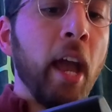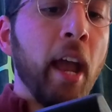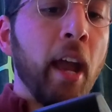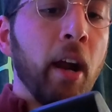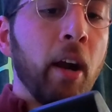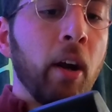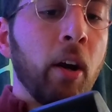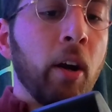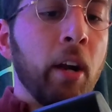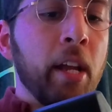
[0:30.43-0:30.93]

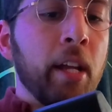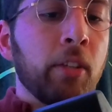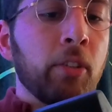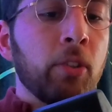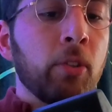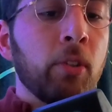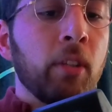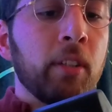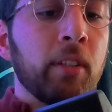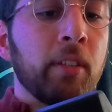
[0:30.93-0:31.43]
air
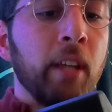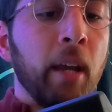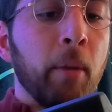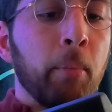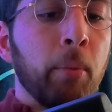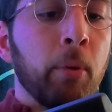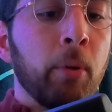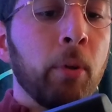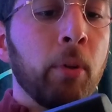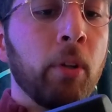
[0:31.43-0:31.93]
into the
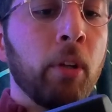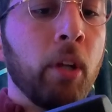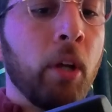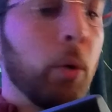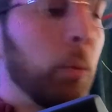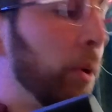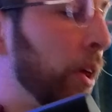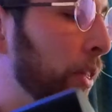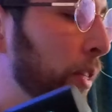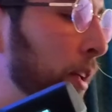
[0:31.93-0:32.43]
sample
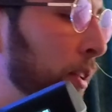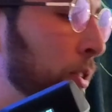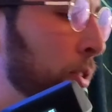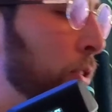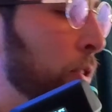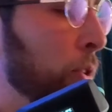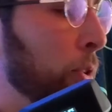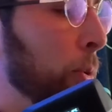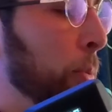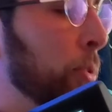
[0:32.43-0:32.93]
with this
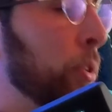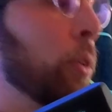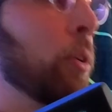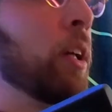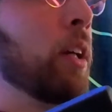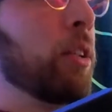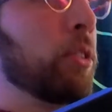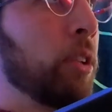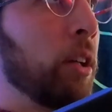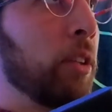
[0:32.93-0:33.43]
tube. So
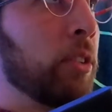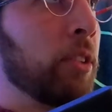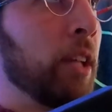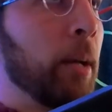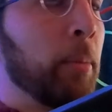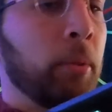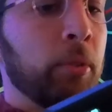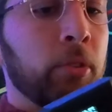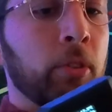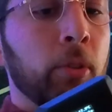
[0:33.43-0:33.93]
here's our
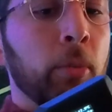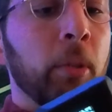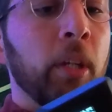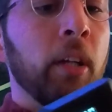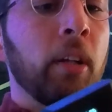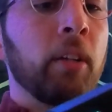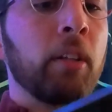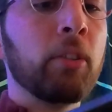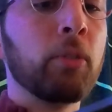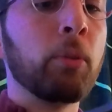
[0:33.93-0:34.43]
sample tube
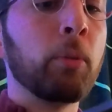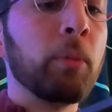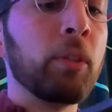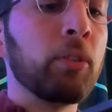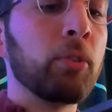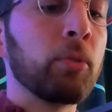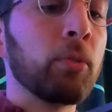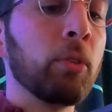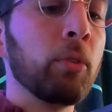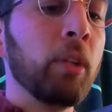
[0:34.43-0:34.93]
here. This will be
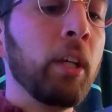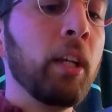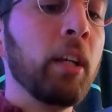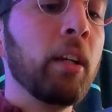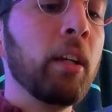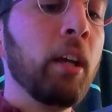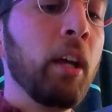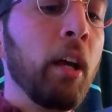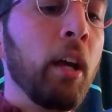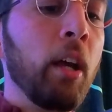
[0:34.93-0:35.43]
screwed
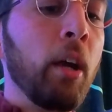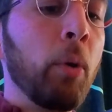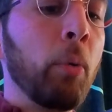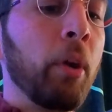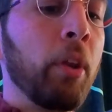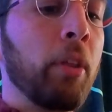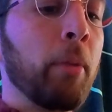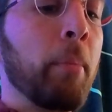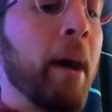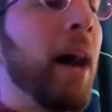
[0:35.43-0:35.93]
in
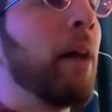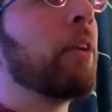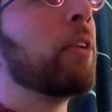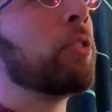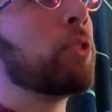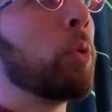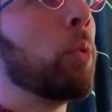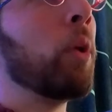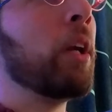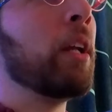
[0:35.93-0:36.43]
with about a
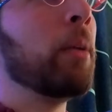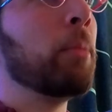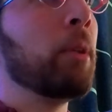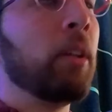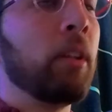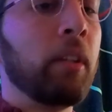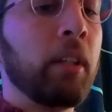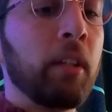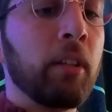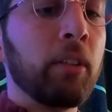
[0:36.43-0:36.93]
20
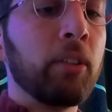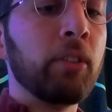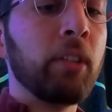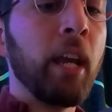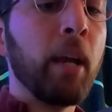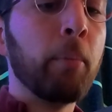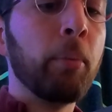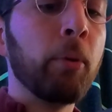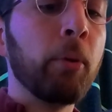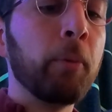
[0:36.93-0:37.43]
milliliter
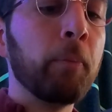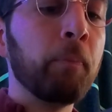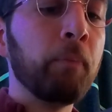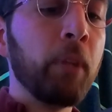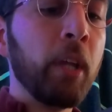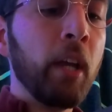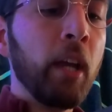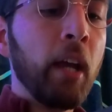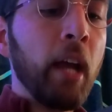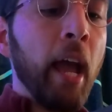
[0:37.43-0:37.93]
sample.
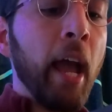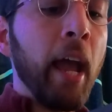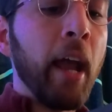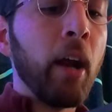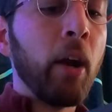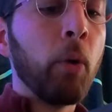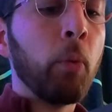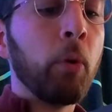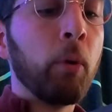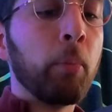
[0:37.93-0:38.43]

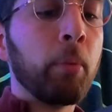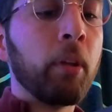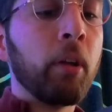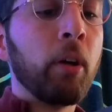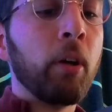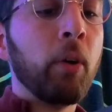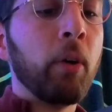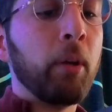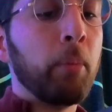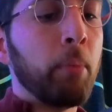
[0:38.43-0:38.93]
Air will
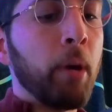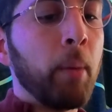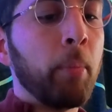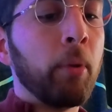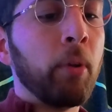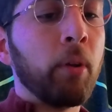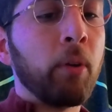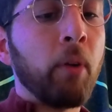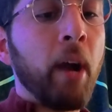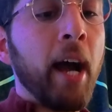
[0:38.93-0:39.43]
blow and
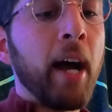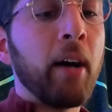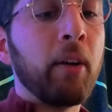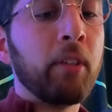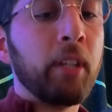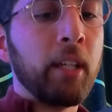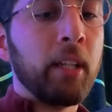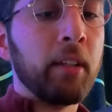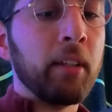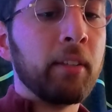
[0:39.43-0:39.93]
bubble
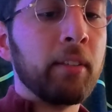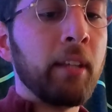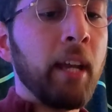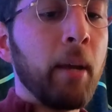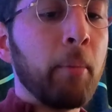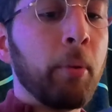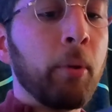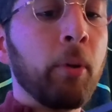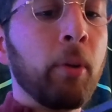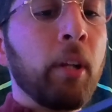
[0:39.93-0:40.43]
around in the
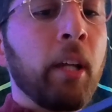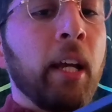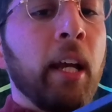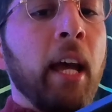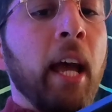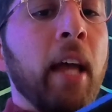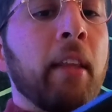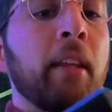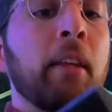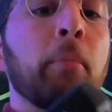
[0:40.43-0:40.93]
sample
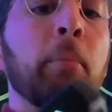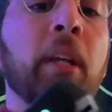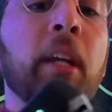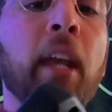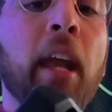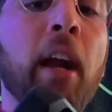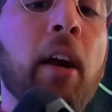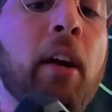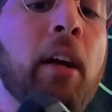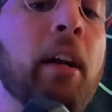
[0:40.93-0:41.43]
and then be
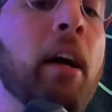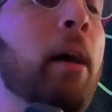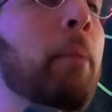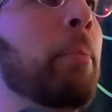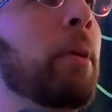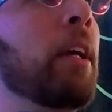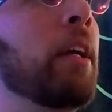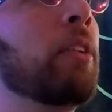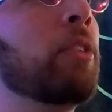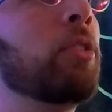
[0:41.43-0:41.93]
carried
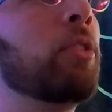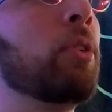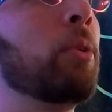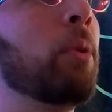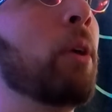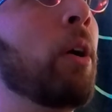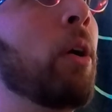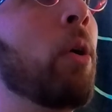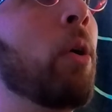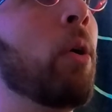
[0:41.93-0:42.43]
up
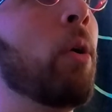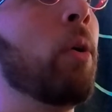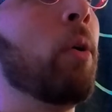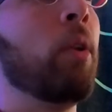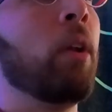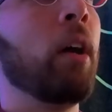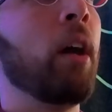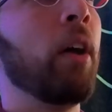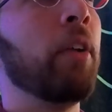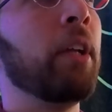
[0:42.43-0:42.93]
into a
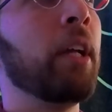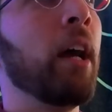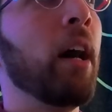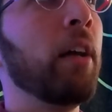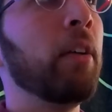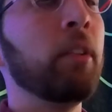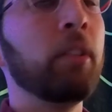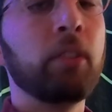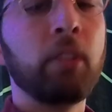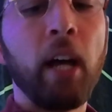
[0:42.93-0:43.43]
hole on the
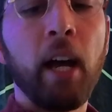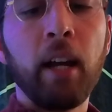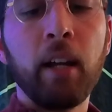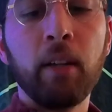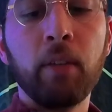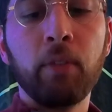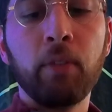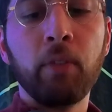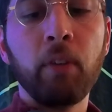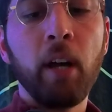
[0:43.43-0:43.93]
underside
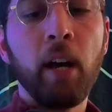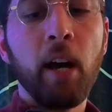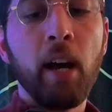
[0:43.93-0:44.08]
of